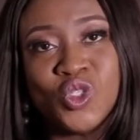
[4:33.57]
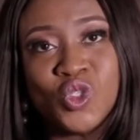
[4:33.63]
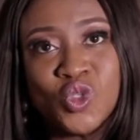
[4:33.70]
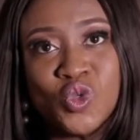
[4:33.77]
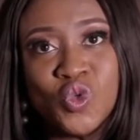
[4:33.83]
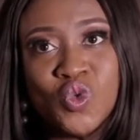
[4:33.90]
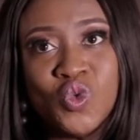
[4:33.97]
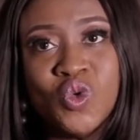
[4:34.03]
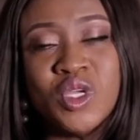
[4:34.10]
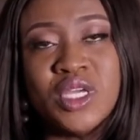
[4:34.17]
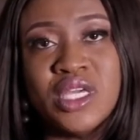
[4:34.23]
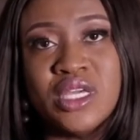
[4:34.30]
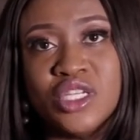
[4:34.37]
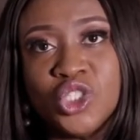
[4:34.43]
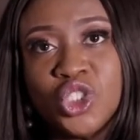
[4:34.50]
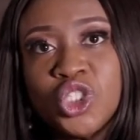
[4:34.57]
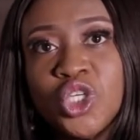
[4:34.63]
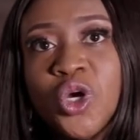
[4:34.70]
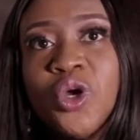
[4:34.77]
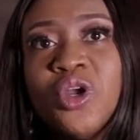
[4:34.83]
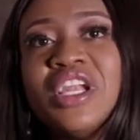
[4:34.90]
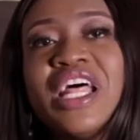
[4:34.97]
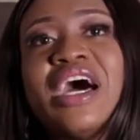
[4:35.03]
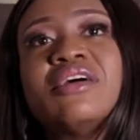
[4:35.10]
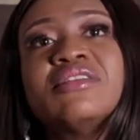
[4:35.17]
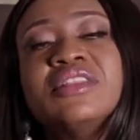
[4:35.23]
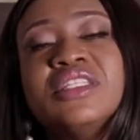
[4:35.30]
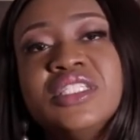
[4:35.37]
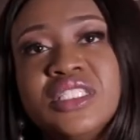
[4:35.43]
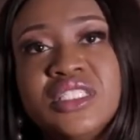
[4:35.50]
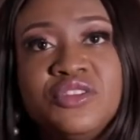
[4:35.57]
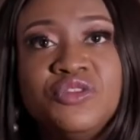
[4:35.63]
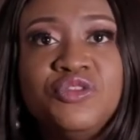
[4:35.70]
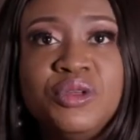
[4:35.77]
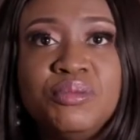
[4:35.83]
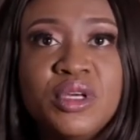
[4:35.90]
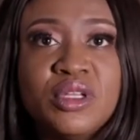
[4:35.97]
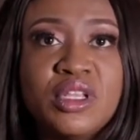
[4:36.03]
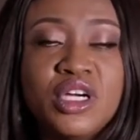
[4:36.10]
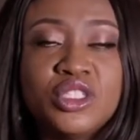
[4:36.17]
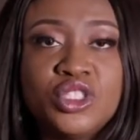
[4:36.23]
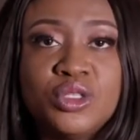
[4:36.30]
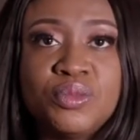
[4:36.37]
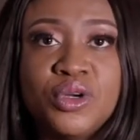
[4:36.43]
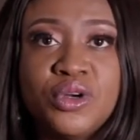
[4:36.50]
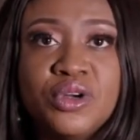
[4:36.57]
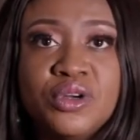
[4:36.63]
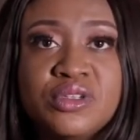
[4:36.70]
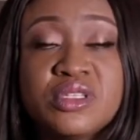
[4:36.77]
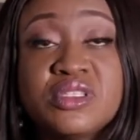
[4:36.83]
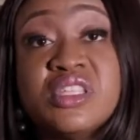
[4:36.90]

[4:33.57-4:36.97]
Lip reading: to churn out these female entrepreneurs.